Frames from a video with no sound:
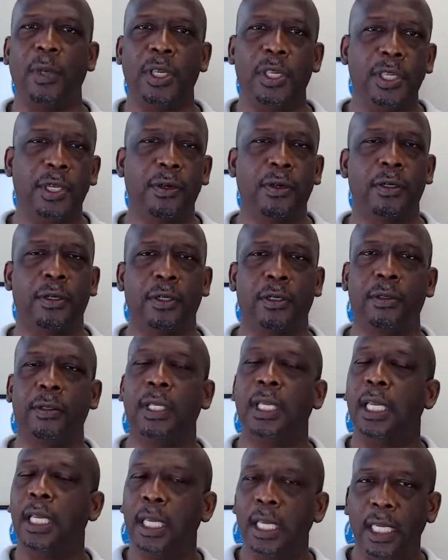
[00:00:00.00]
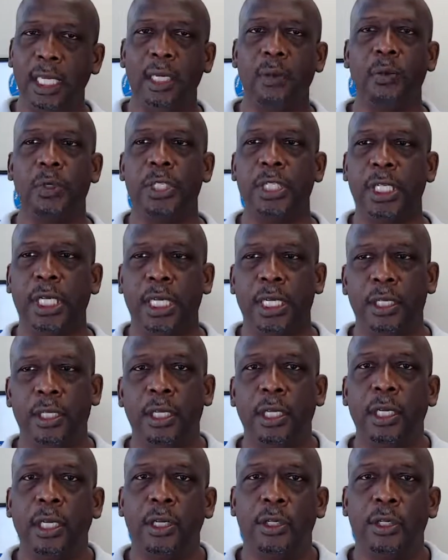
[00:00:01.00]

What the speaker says: a year ago, it would change.